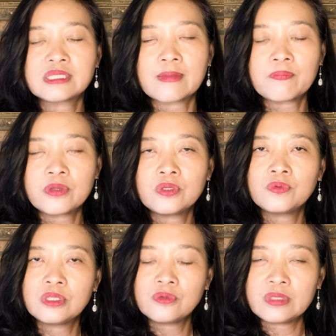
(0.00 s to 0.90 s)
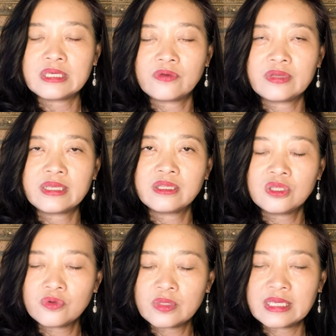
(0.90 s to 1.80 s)
I bring you new ingredients,
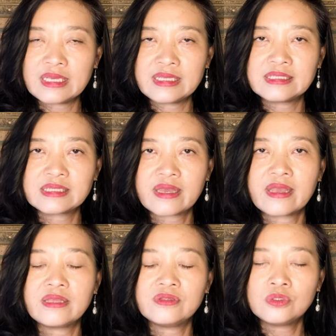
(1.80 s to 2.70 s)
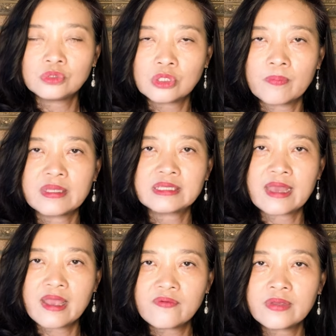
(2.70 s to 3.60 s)
new insights, and new topics
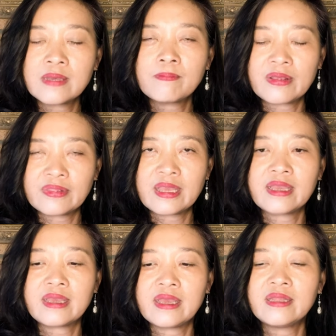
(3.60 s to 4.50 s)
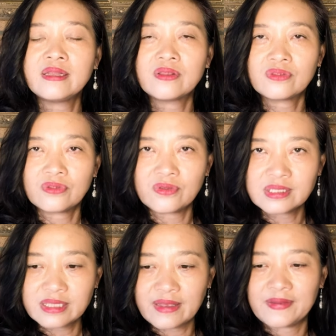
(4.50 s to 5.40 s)
every Monday and
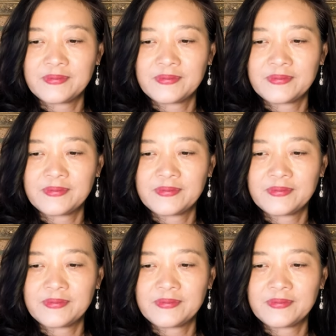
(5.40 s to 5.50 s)
Thursday.